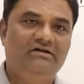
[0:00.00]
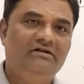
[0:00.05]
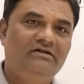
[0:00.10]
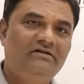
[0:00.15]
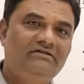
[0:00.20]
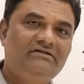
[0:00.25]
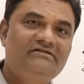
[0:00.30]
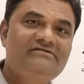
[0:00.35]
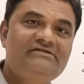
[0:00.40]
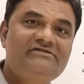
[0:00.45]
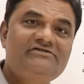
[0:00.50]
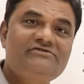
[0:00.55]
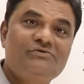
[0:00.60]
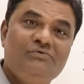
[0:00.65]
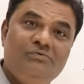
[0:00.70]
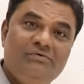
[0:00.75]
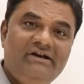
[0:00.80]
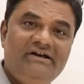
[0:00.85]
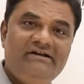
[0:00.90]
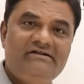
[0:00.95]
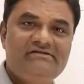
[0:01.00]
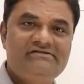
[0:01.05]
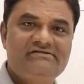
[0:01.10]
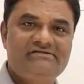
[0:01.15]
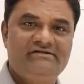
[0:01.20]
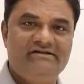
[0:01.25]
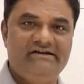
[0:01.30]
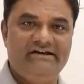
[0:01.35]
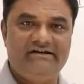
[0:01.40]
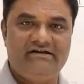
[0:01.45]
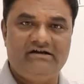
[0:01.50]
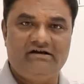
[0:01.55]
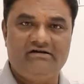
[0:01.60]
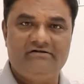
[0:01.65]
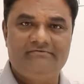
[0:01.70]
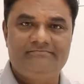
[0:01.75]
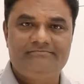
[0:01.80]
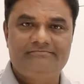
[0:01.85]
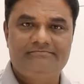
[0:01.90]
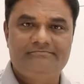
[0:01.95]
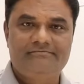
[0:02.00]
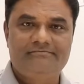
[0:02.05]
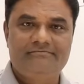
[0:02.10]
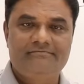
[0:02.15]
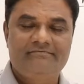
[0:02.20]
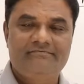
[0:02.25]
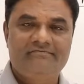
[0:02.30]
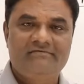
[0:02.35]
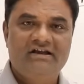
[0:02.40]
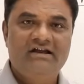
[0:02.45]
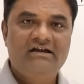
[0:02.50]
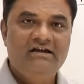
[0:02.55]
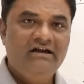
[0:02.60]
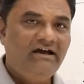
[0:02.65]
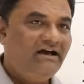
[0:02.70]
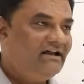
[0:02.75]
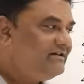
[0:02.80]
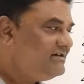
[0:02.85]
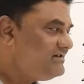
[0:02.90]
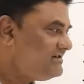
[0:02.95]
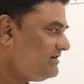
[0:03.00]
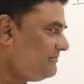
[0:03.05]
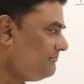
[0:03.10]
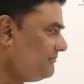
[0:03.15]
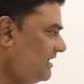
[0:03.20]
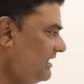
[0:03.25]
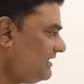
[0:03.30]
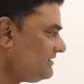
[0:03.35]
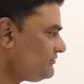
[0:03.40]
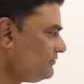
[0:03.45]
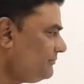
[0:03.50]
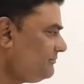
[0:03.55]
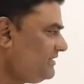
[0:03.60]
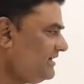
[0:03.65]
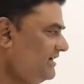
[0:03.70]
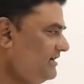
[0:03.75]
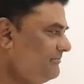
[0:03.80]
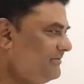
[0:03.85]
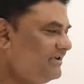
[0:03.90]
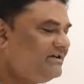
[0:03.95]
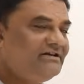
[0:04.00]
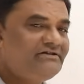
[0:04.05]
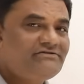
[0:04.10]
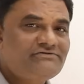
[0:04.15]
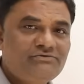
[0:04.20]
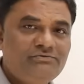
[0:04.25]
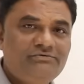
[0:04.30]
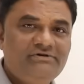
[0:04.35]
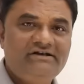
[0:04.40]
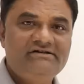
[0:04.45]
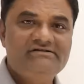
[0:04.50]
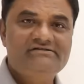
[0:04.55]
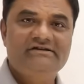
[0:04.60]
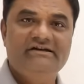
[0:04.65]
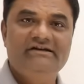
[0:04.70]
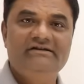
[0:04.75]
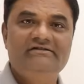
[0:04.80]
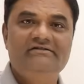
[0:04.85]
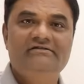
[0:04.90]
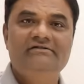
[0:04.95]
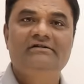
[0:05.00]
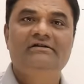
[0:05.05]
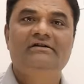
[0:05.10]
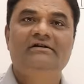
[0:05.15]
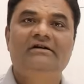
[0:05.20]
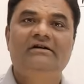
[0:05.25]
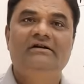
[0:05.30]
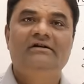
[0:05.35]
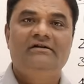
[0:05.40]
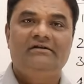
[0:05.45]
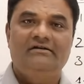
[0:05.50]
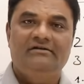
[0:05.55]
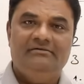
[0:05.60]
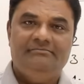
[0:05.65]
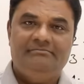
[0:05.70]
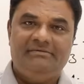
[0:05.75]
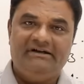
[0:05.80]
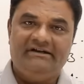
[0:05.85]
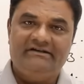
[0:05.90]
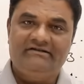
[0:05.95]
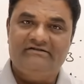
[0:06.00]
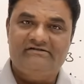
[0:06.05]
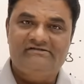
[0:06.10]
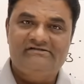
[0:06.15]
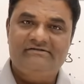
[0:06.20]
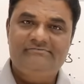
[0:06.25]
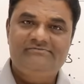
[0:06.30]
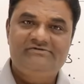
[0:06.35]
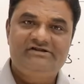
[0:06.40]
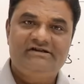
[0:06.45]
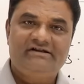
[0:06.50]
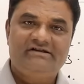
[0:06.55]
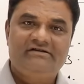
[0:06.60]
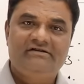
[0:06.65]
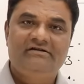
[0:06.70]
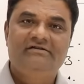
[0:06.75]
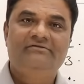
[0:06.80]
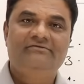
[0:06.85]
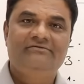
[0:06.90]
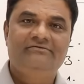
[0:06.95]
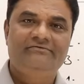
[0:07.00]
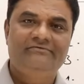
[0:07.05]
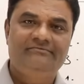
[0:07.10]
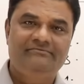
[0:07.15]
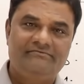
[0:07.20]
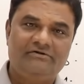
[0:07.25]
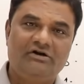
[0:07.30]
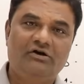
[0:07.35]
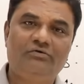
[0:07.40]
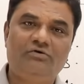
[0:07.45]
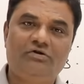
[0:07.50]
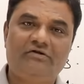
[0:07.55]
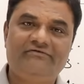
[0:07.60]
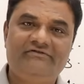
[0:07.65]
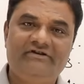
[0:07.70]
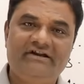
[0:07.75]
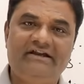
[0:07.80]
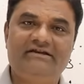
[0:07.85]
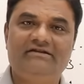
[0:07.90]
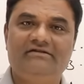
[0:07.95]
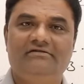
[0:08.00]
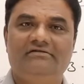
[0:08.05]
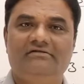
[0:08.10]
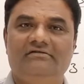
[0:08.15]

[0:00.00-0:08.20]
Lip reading: This is student's data. And these are the marks obtained by the students in particular subject out of 10.